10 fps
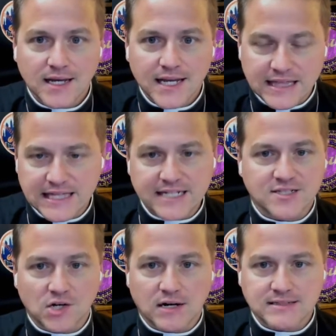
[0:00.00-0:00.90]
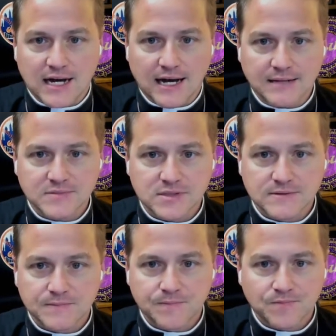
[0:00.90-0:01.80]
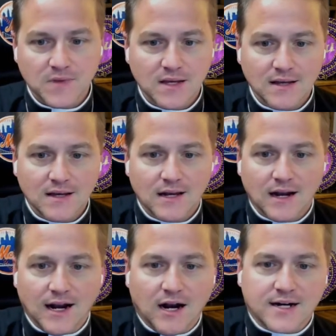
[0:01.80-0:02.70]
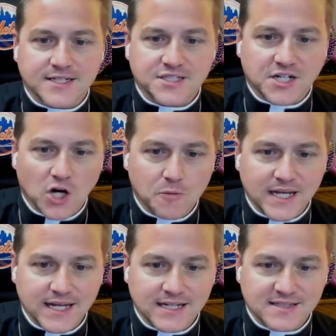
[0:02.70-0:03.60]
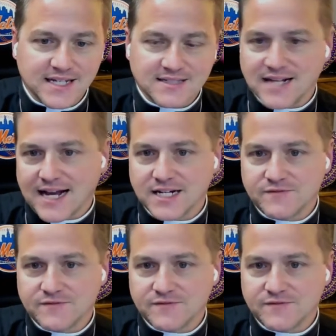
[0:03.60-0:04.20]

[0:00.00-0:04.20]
in these dark times. Erica Jacoby is the executive